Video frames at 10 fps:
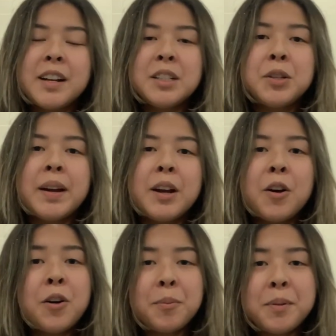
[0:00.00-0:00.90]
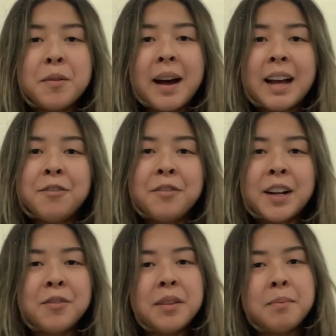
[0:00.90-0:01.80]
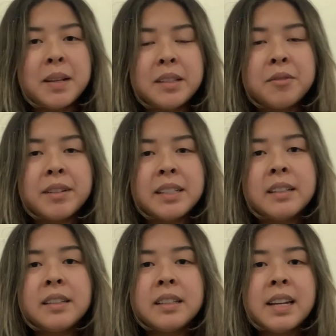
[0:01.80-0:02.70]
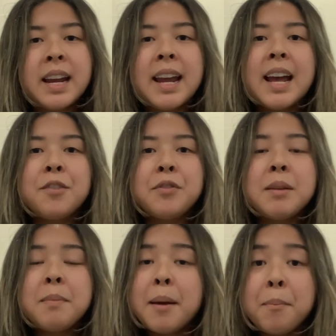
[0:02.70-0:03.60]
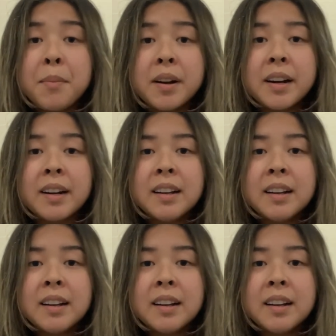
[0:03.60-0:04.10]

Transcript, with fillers: so I hope you had fun with Miss Arissa today and remember,